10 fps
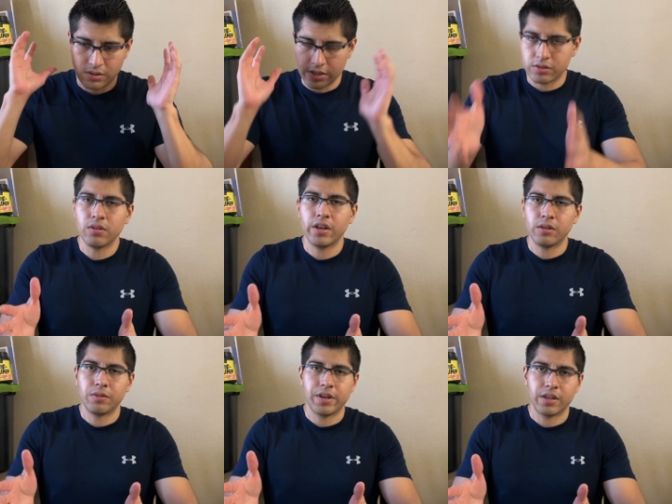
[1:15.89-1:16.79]
Let's go ahead
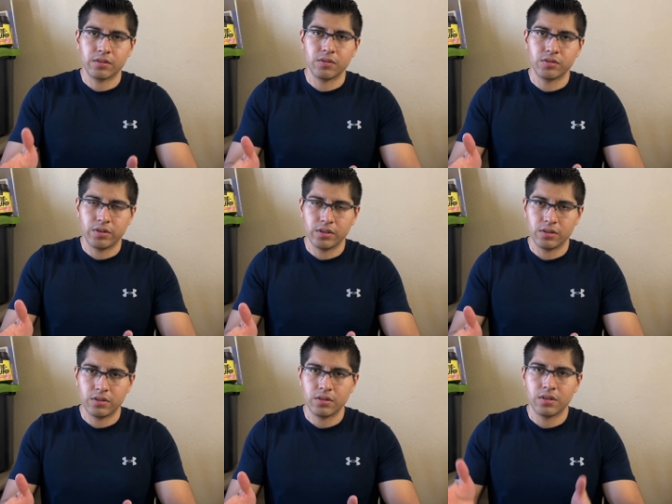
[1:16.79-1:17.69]
and react to the
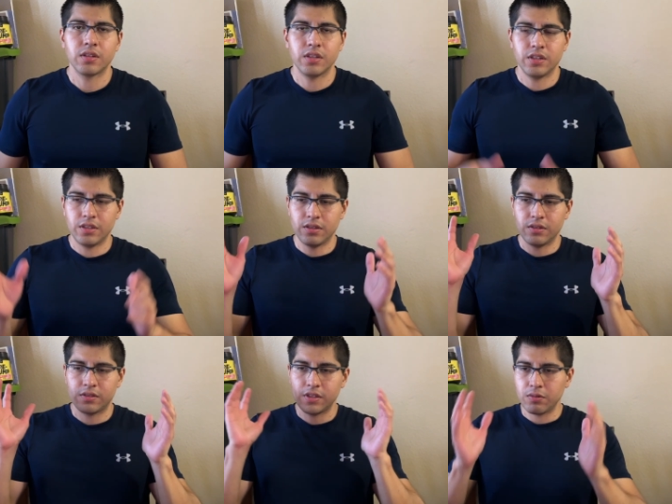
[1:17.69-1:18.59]
trailer
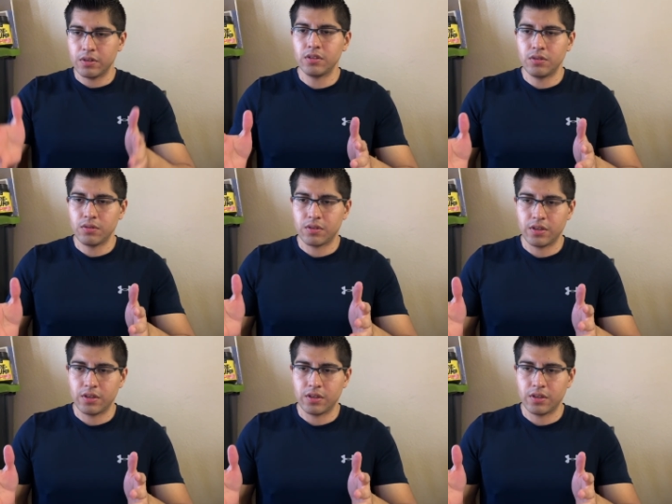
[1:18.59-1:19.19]
and see what new